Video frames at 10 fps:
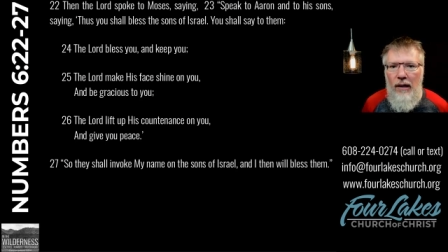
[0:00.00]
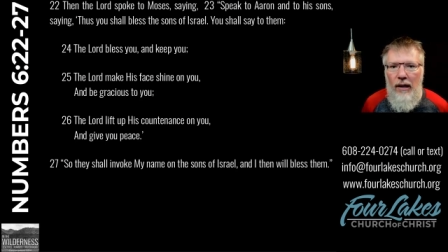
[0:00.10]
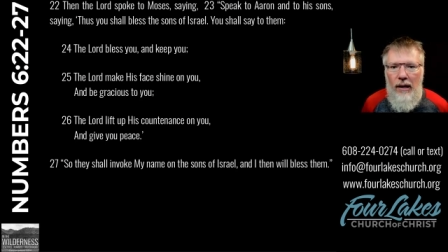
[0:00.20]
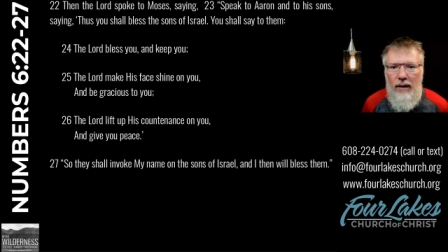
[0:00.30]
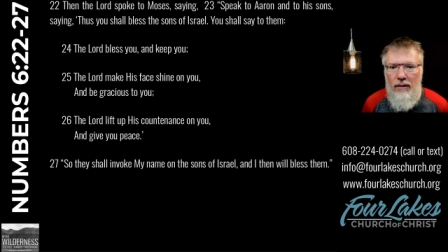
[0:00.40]

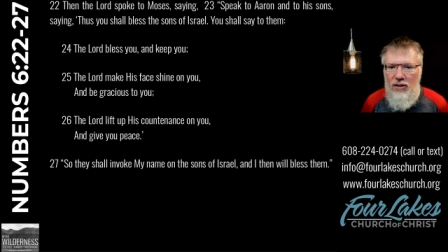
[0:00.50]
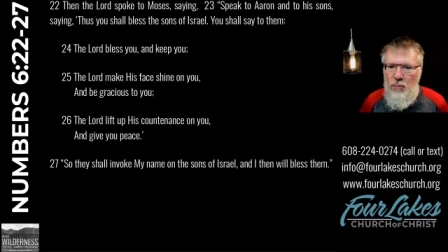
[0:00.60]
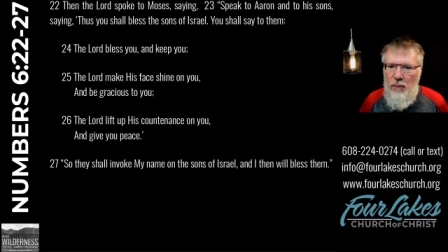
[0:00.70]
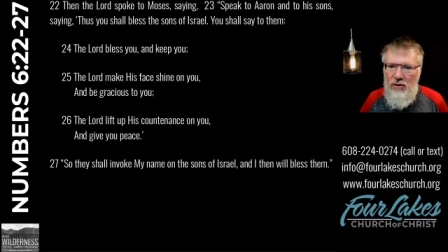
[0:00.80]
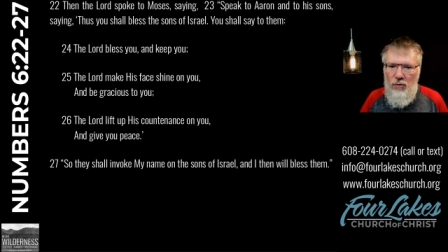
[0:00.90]
and this
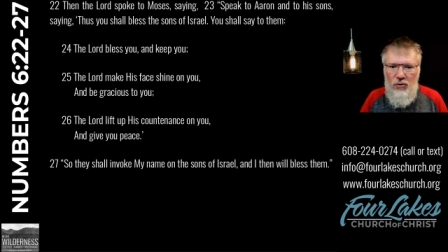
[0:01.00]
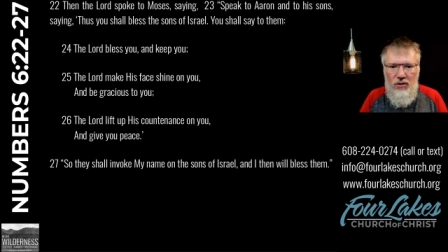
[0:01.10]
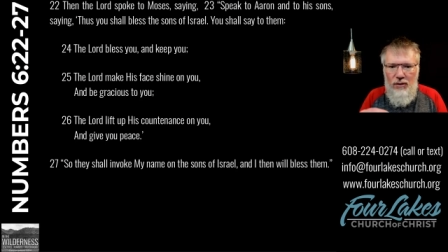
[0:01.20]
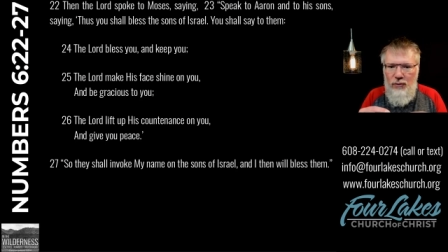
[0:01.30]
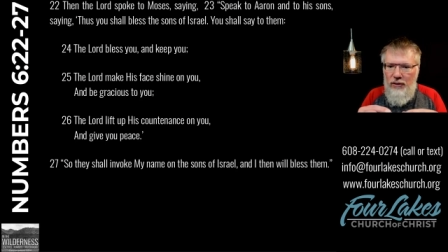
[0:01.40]
piece of
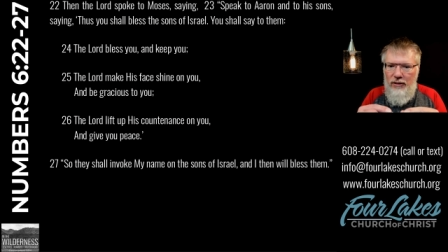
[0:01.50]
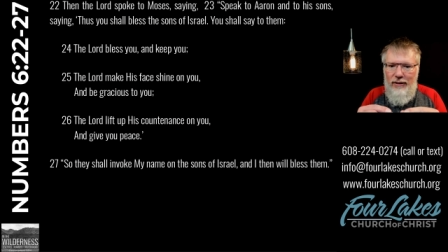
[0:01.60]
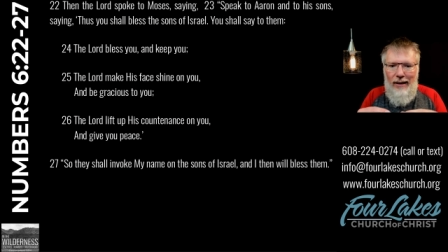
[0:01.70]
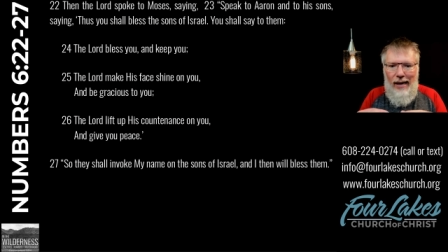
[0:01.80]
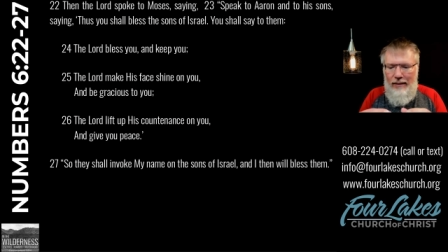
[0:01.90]

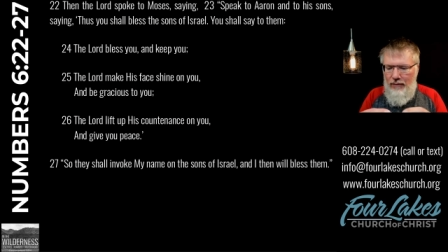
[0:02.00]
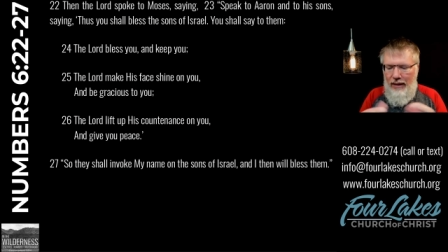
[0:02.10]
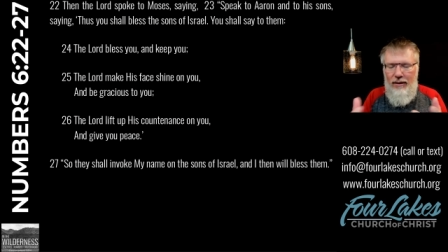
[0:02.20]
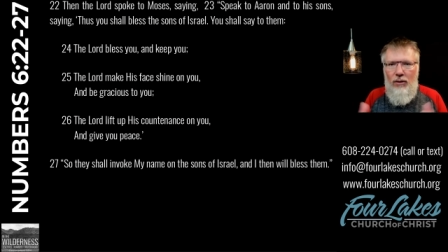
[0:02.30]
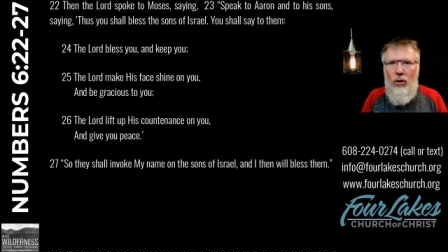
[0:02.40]
silver, I, I,
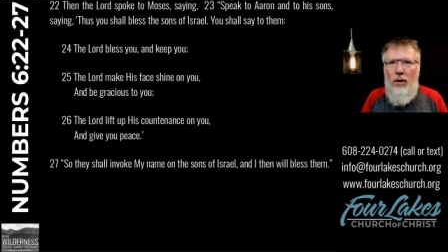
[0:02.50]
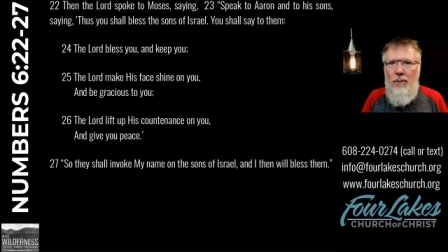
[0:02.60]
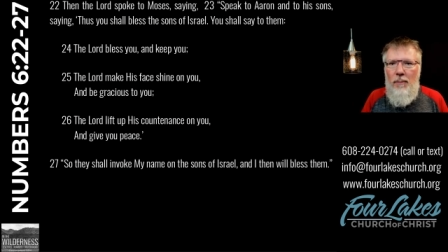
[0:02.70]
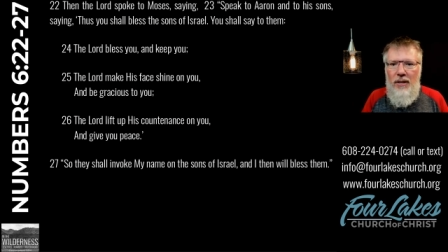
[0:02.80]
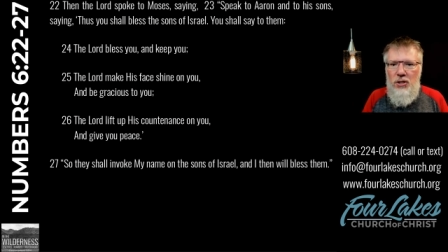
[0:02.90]
didn't look up
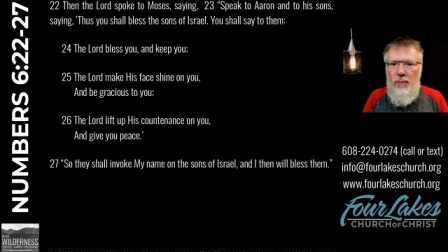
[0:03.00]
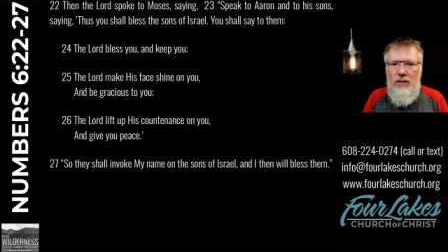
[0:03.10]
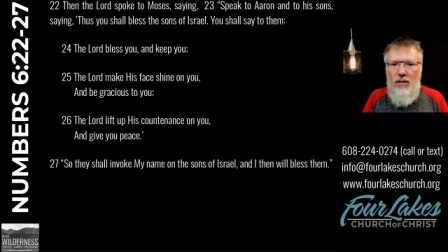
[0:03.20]
the measurements.